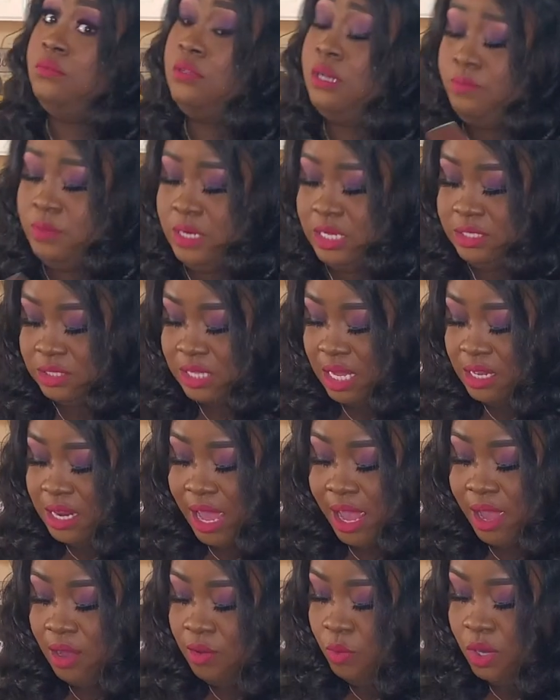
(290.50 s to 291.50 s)
Let's say
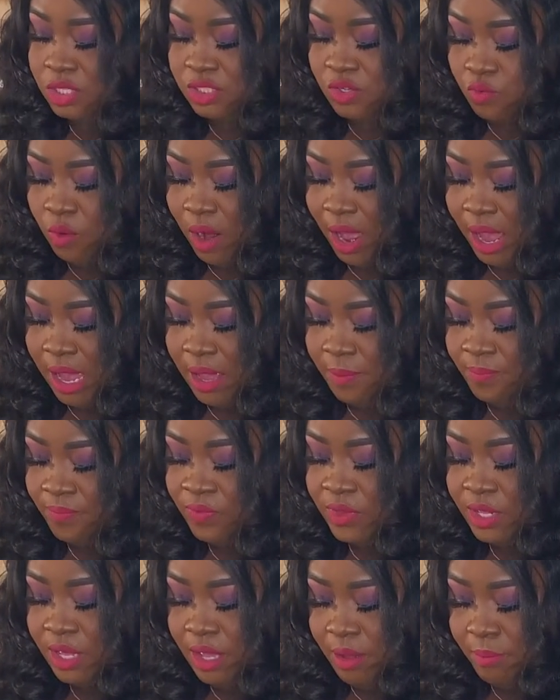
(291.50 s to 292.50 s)
that it wasn't right.
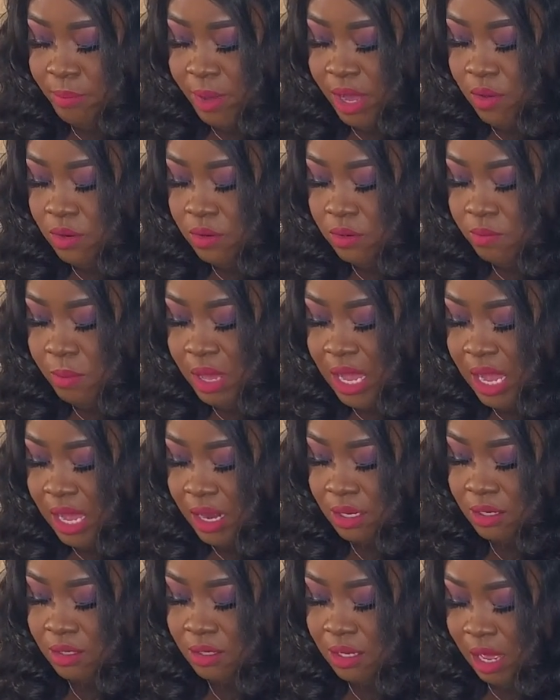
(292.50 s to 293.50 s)
But
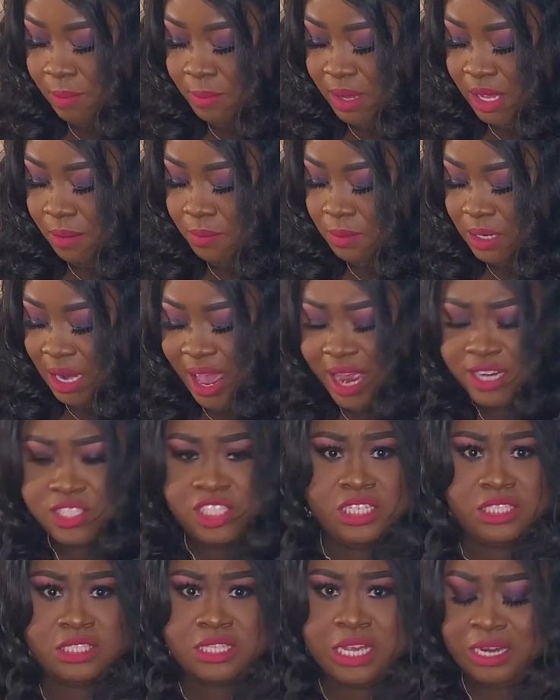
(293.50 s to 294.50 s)
man, I mean, I'm glad
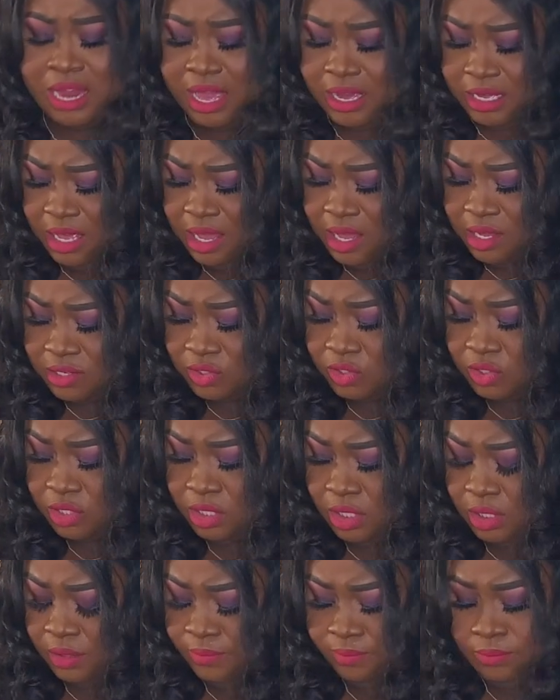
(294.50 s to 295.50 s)
Jesus ain't like us,
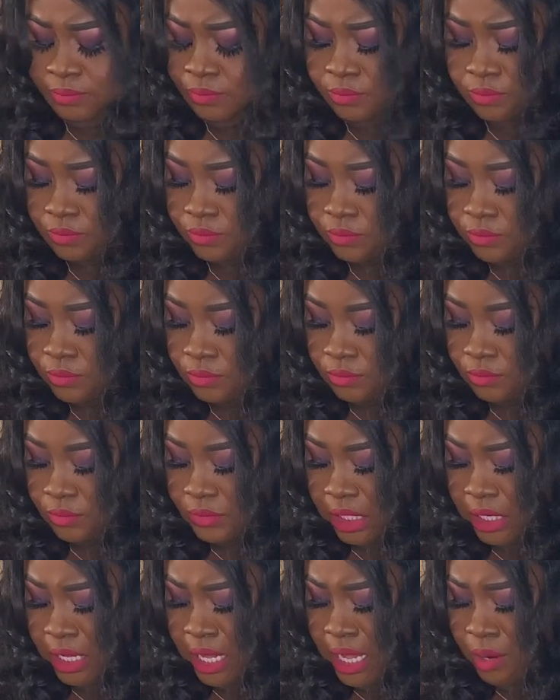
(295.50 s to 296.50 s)

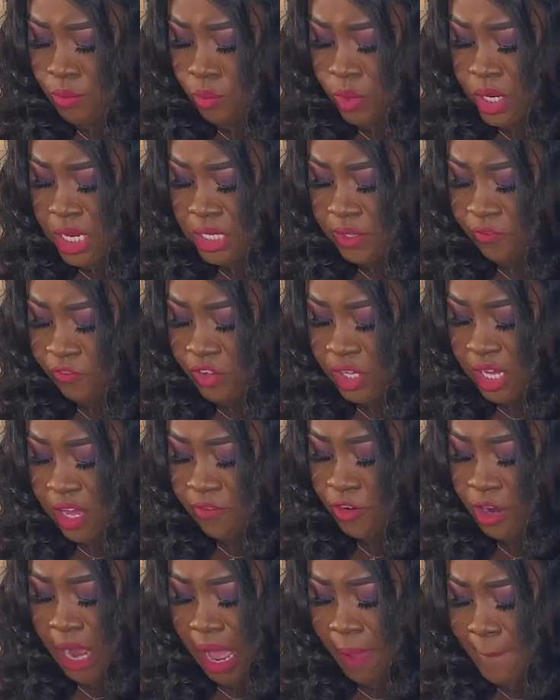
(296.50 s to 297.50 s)
and we need to forgive
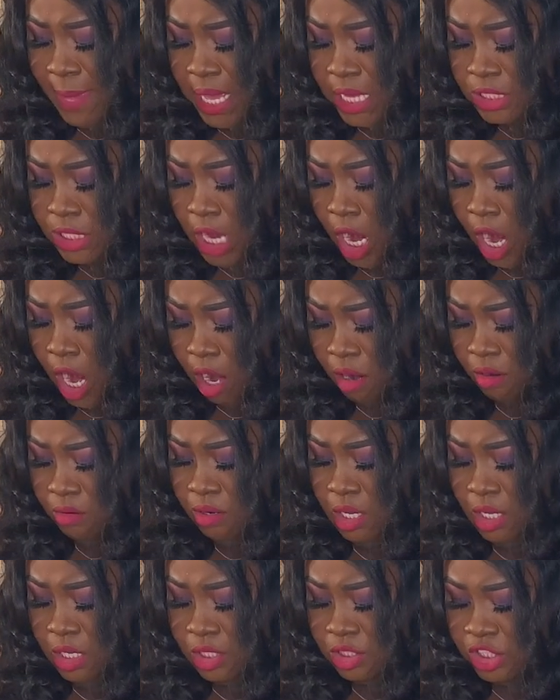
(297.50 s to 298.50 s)
her. I miss her.
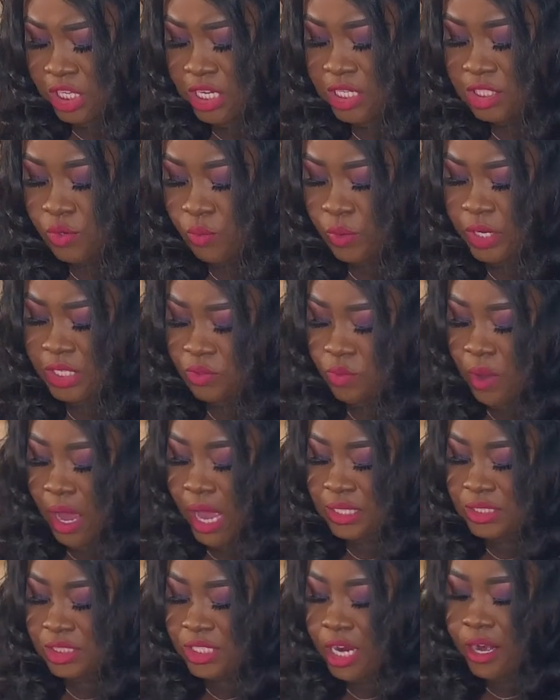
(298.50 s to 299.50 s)
She's the reason why I
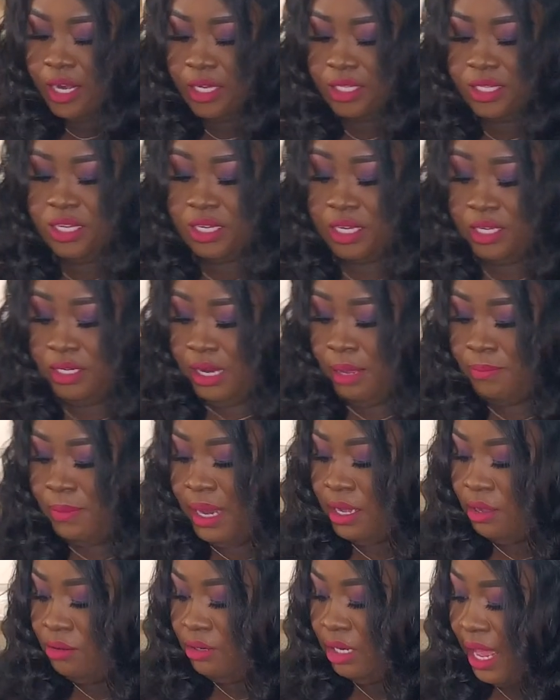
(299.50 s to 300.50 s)
started cooking. I'm not
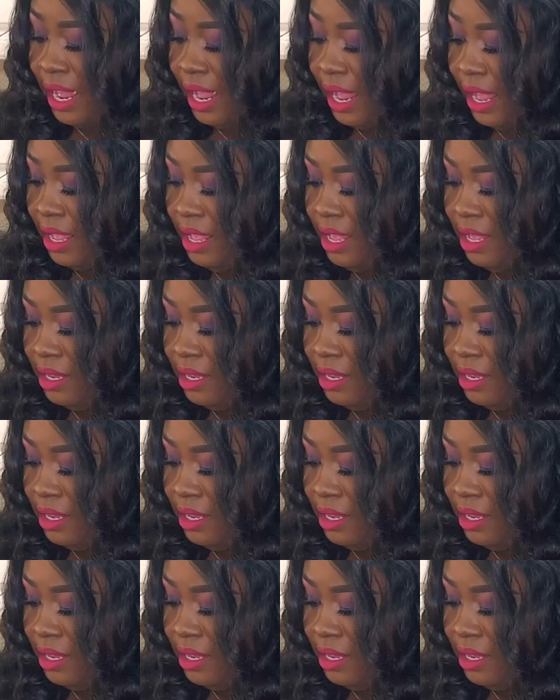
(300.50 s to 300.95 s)
gonna lie.